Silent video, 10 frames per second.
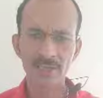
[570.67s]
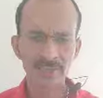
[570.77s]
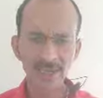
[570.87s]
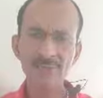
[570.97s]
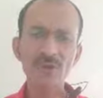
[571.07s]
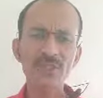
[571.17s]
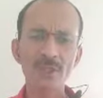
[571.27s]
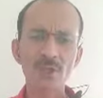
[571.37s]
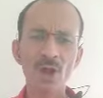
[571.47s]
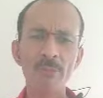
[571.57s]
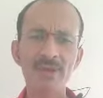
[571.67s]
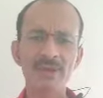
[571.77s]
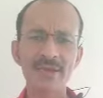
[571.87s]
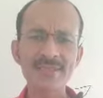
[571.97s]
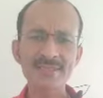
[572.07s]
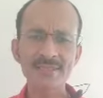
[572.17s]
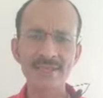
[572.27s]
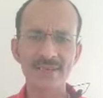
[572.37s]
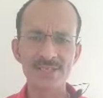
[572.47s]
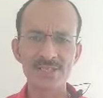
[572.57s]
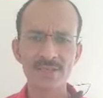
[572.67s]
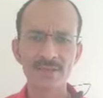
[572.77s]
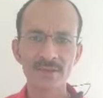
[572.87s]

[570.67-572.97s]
That was a common incident.